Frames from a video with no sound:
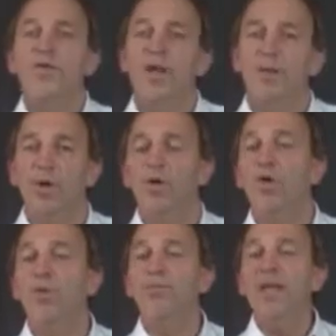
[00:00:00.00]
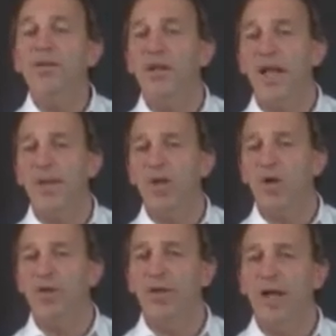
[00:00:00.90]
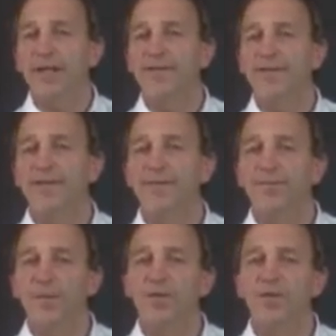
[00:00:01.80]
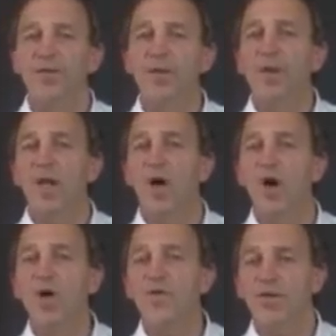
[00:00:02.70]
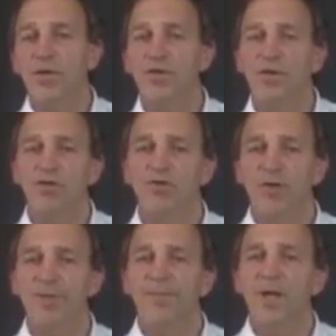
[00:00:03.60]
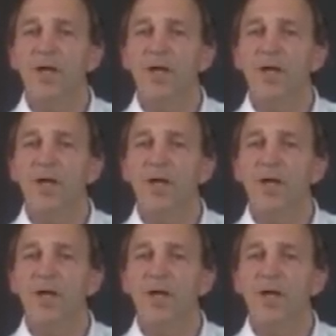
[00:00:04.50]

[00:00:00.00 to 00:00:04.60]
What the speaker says: elbow or medial epicondylitis is a similar overuse injury